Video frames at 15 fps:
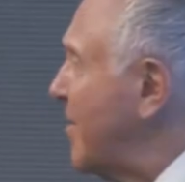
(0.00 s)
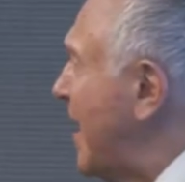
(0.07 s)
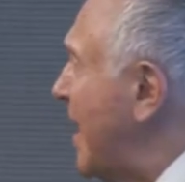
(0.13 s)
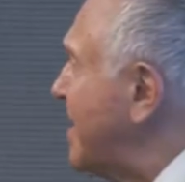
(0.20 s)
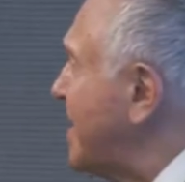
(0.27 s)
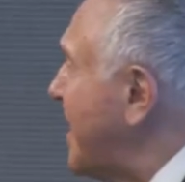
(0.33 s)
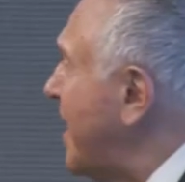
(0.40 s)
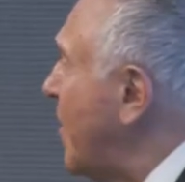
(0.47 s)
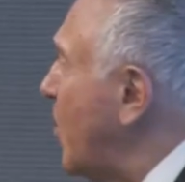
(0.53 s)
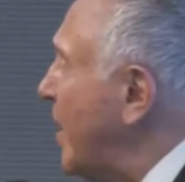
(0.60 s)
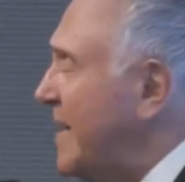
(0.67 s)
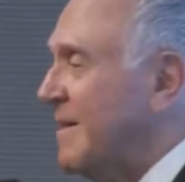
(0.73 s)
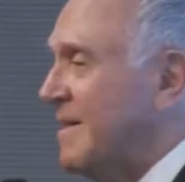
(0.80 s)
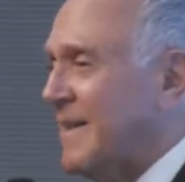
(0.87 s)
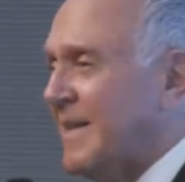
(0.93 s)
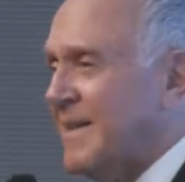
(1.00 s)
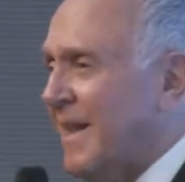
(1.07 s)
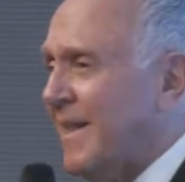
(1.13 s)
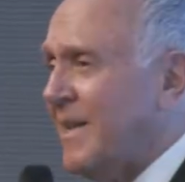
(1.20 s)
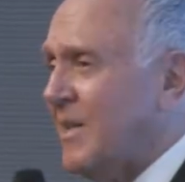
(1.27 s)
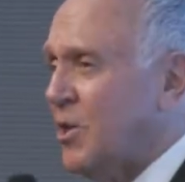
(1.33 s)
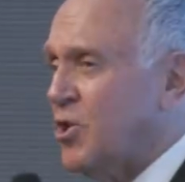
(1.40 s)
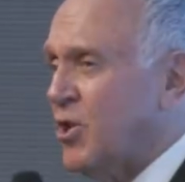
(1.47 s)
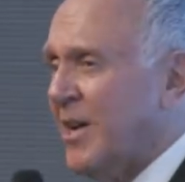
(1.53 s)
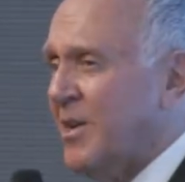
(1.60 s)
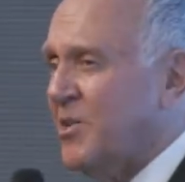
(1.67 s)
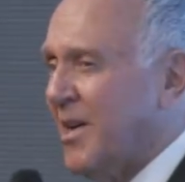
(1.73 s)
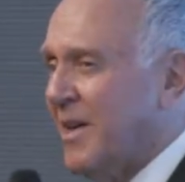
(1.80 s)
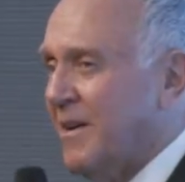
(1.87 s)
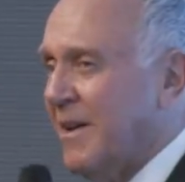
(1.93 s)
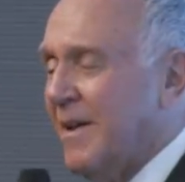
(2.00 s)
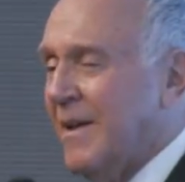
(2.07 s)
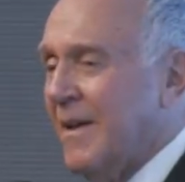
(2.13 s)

instead of weaknesses, I like to change that